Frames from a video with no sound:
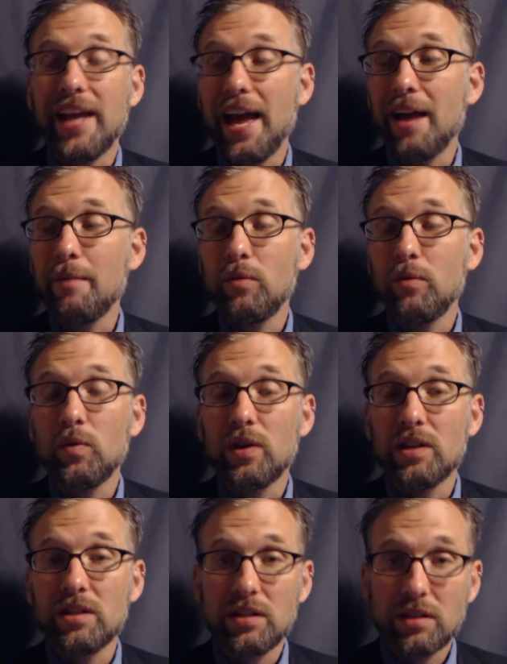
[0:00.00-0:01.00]
The m
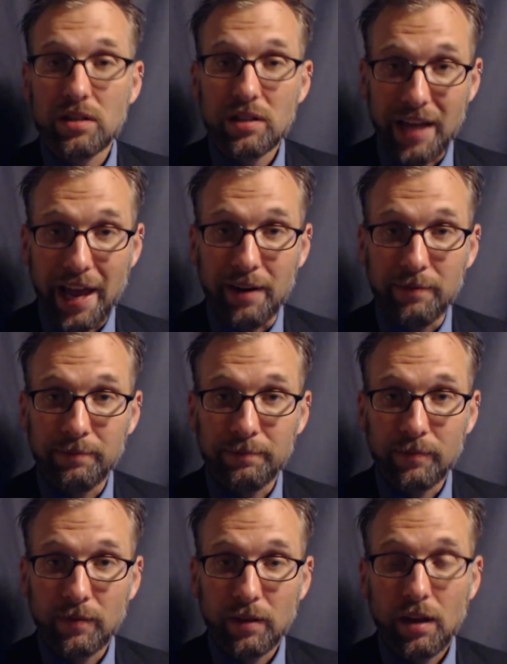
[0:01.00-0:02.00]
was 10,
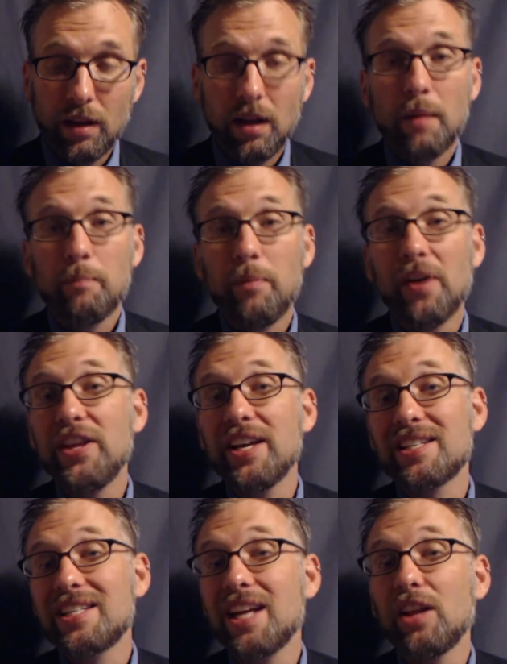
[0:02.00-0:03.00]
but the
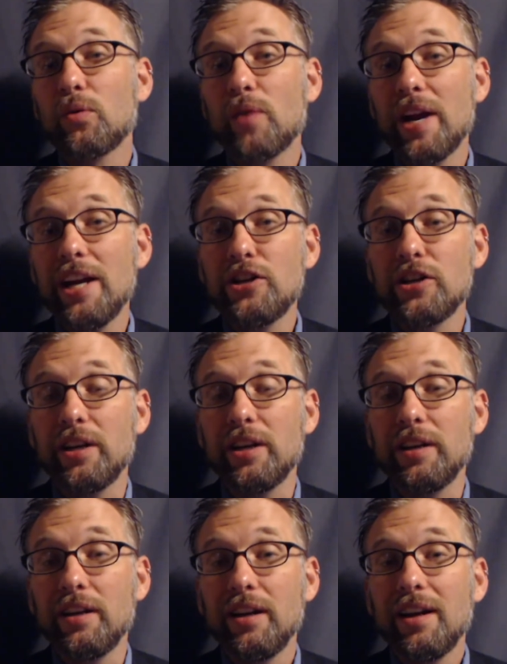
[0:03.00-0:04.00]

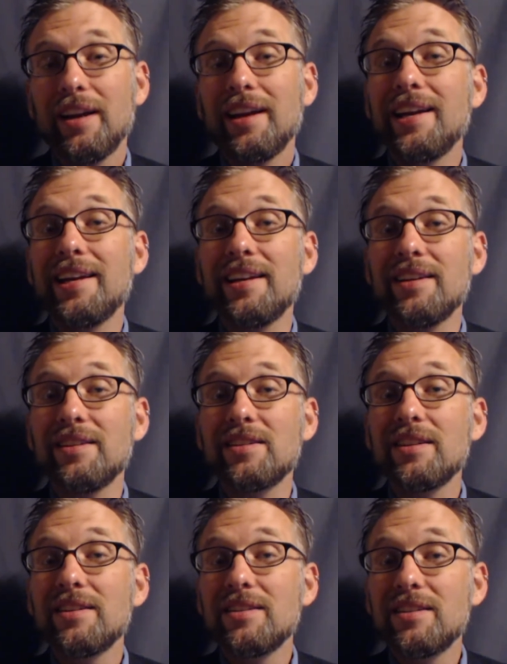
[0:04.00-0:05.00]
acceleration
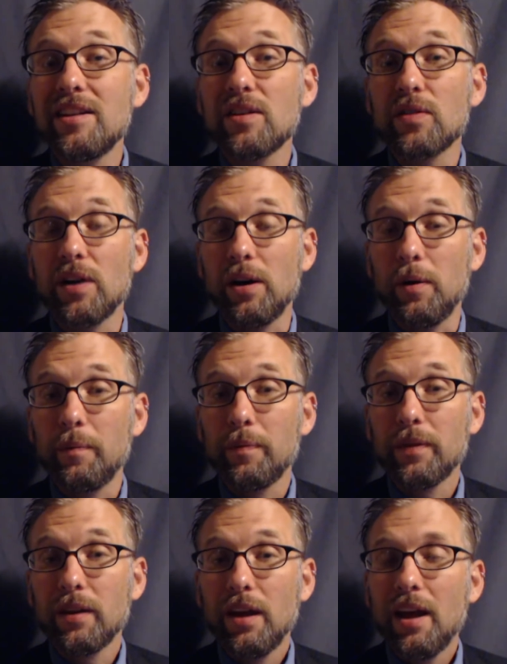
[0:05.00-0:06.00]
is zero.
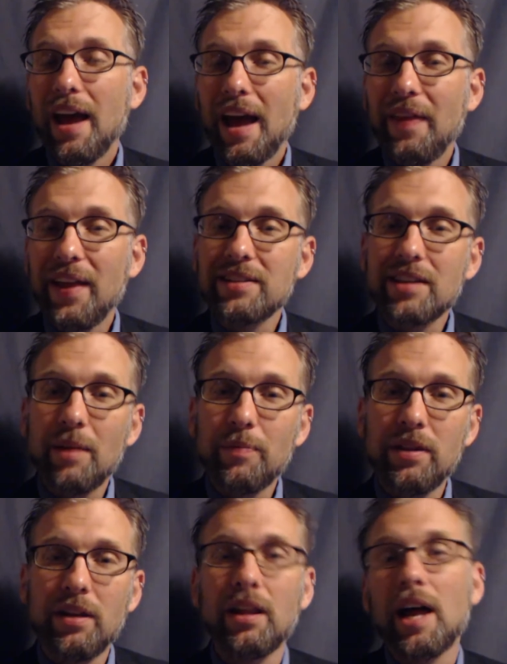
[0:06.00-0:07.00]
And that's
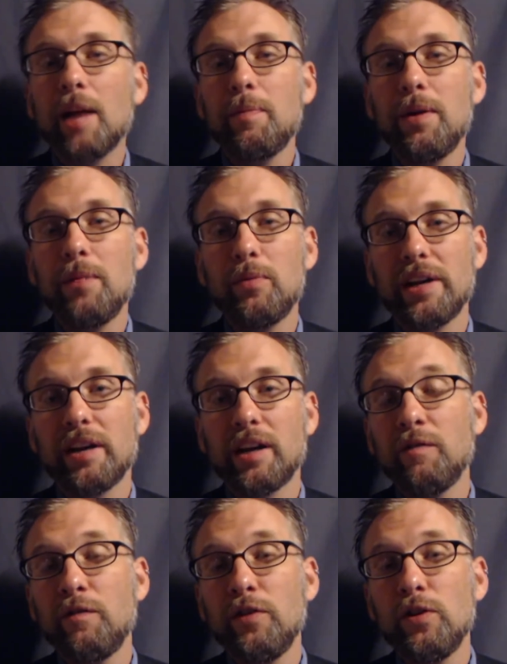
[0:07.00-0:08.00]
something that a lot of people
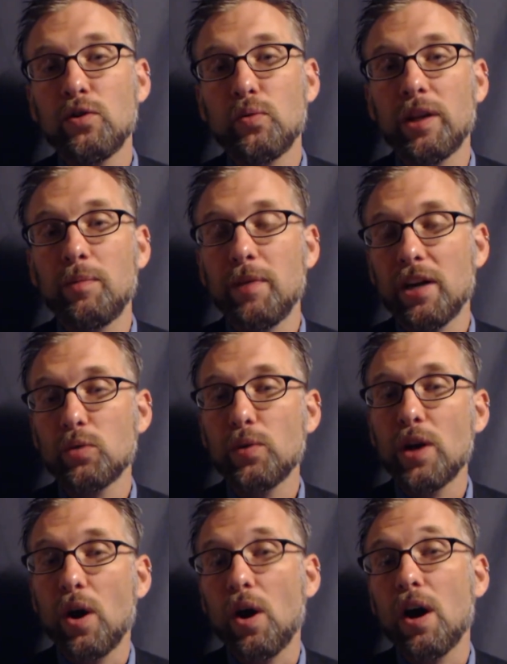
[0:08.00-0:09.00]
get confused with
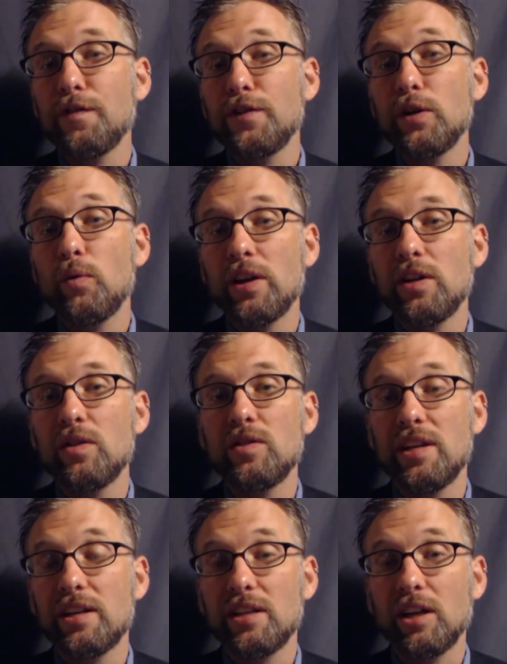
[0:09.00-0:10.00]
because we often want to
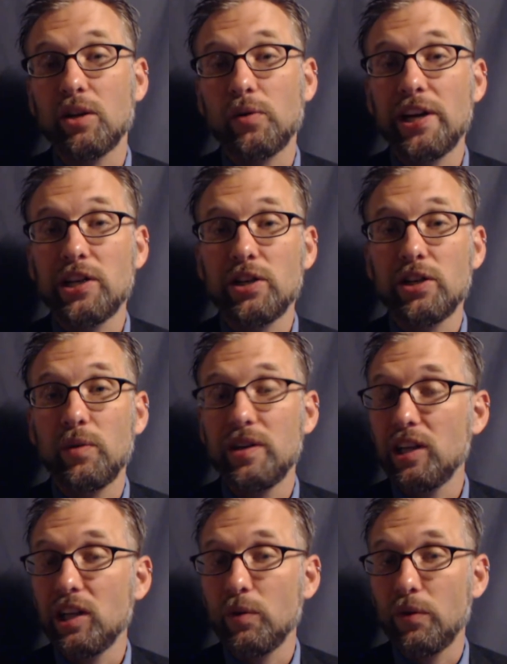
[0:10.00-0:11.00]
use the acceleration
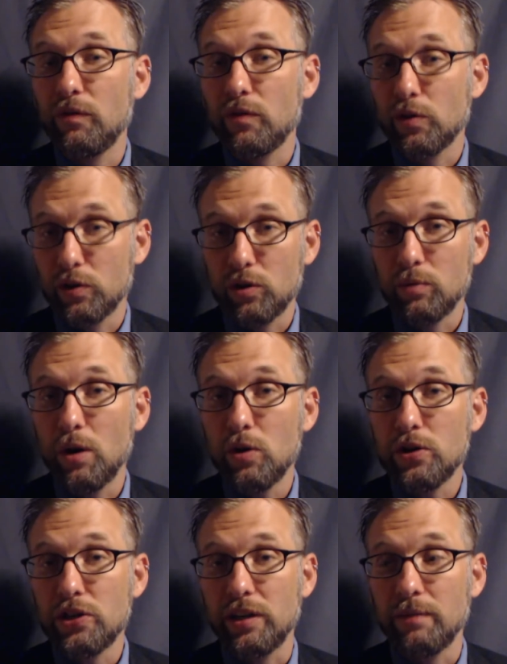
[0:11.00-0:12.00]
when dealing with vertical
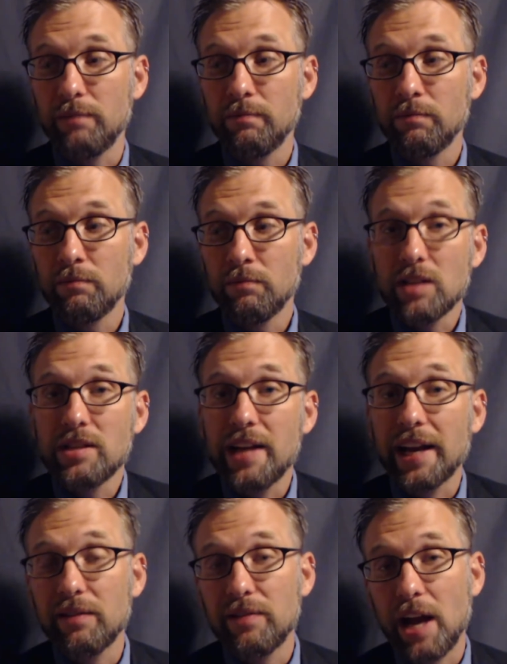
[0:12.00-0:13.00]
motion as
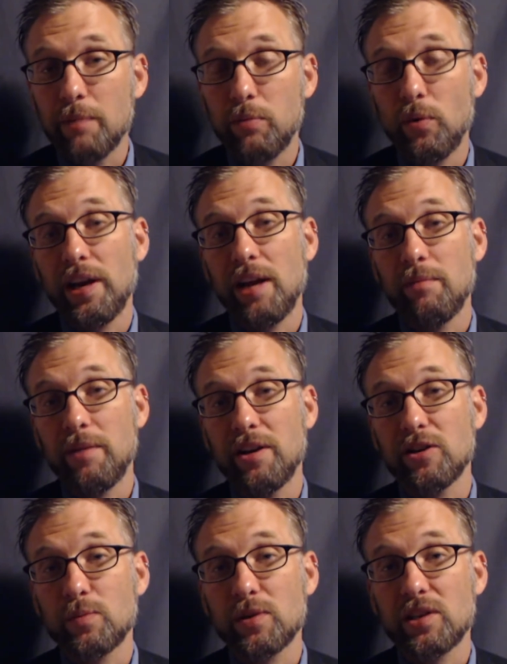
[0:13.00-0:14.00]
negative 9.8
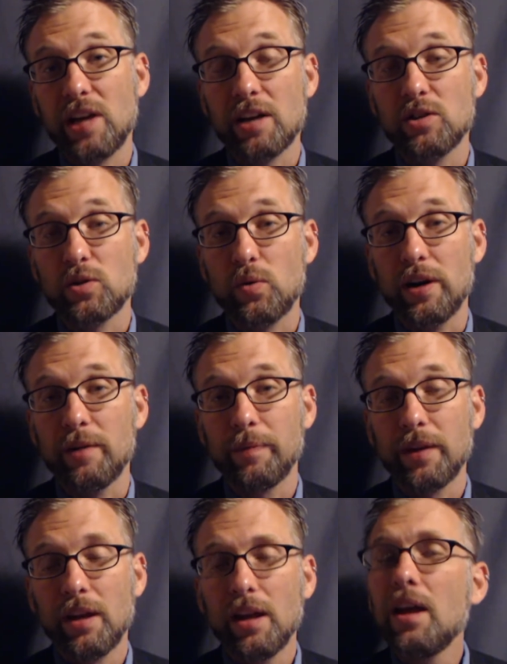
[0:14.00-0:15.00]
meters per second squared.
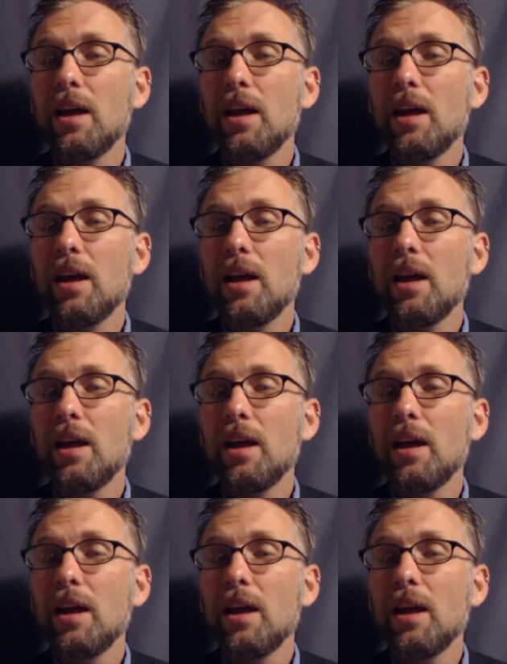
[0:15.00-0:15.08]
